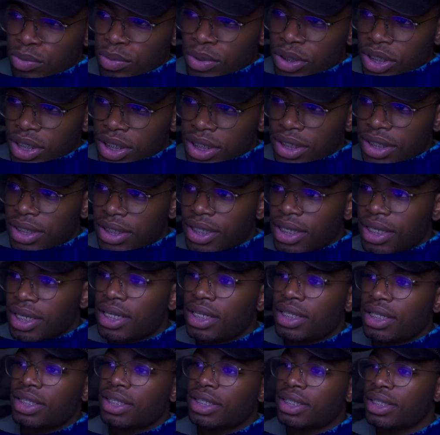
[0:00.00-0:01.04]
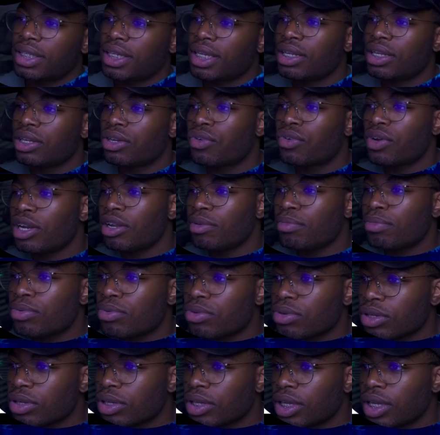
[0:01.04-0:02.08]
change, it's incredible
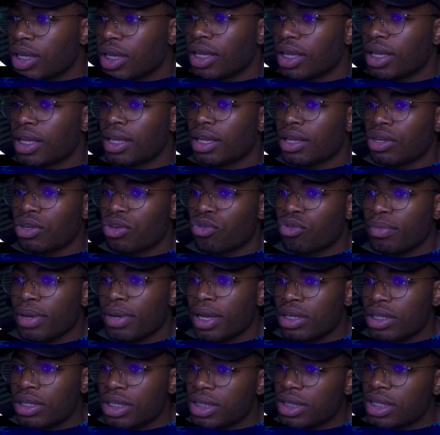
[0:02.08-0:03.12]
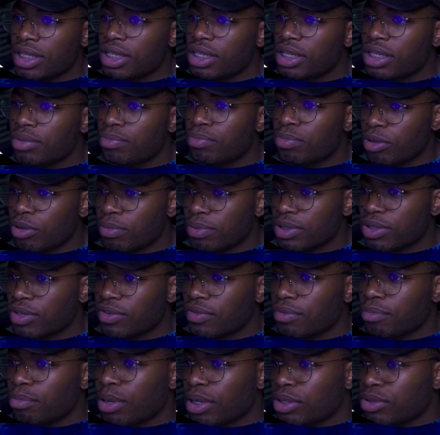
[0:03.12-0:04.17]
no matter the purpose of
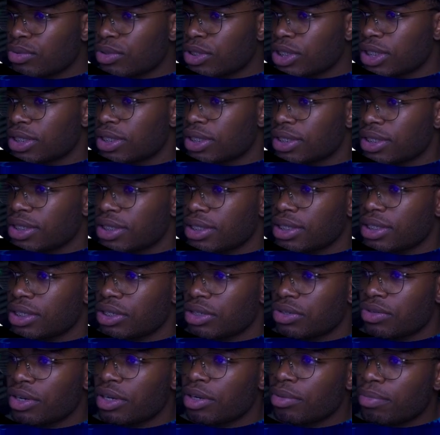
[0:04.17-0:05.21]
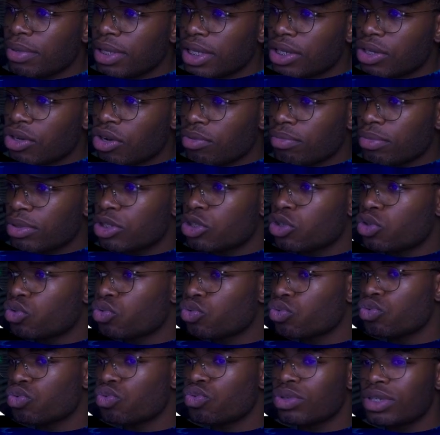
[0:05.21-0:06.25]
the password change, it's incredibly common
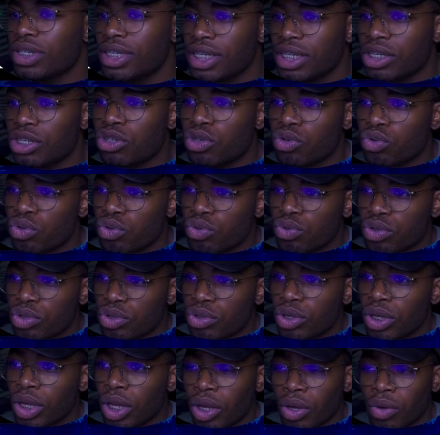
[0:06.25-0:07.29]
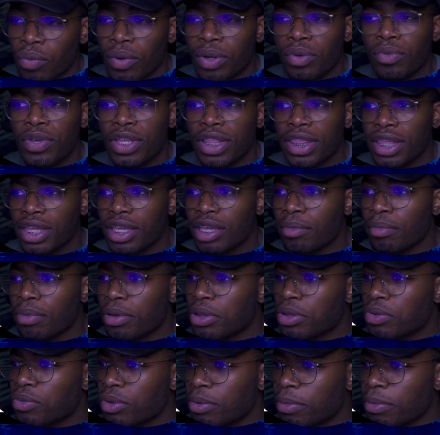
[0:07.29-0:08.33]
to need to do so. When we think
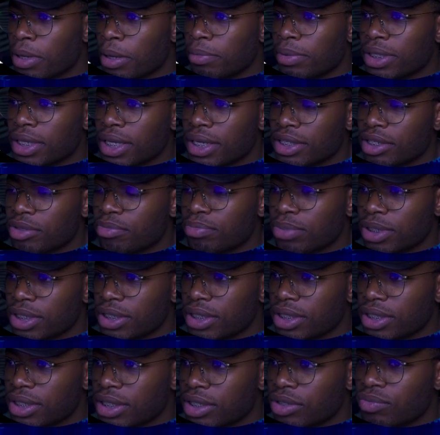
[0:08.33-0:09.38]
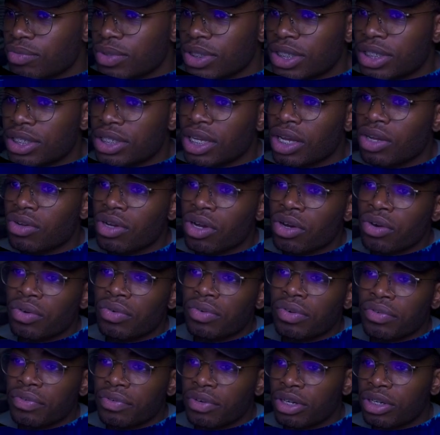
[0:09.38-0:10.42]
about the web application pen testing, which is how I'll
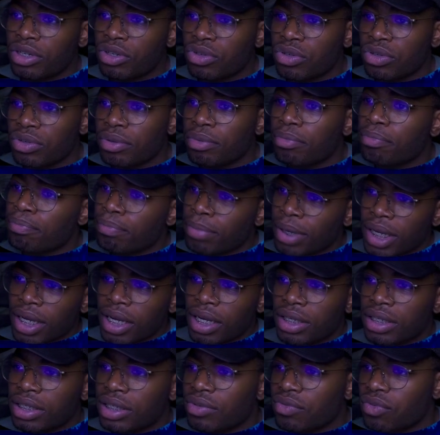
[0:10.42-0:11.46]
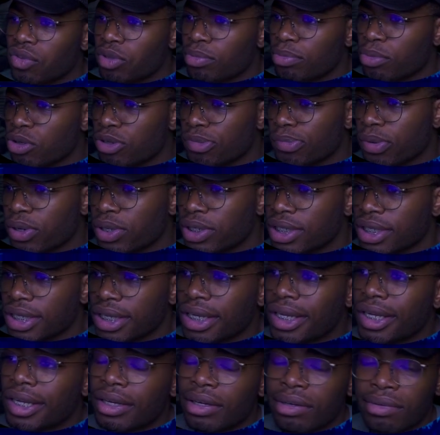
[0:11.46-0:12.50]
refer to bug hunting for the most part,
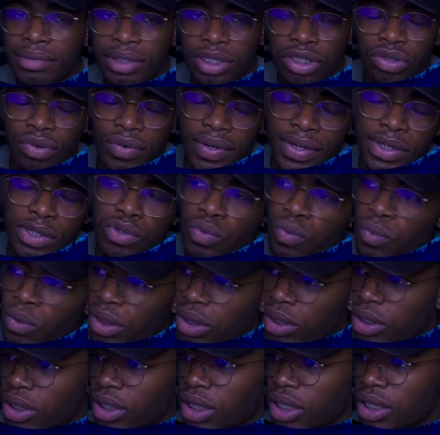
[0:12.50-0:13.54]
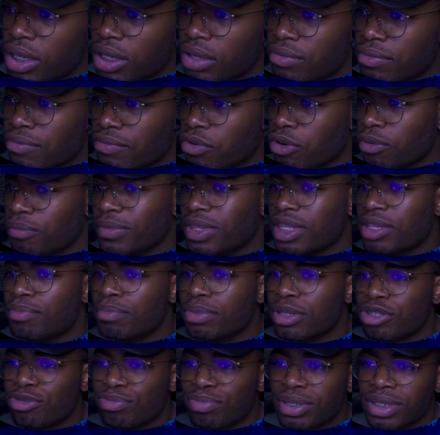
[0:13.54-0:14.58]
we try to think from the
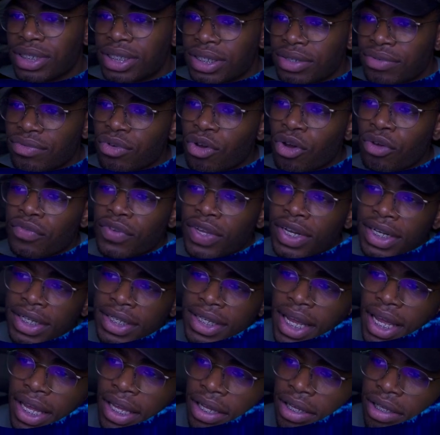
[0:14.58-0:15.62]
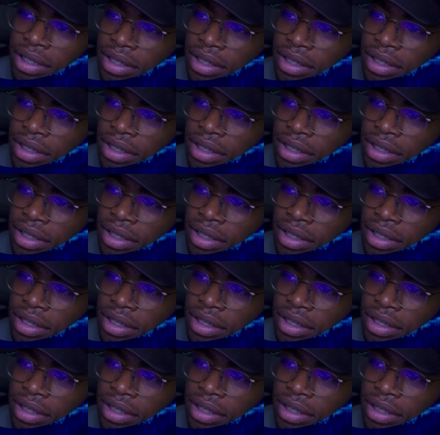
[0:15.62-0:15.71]
perspective of an attacker.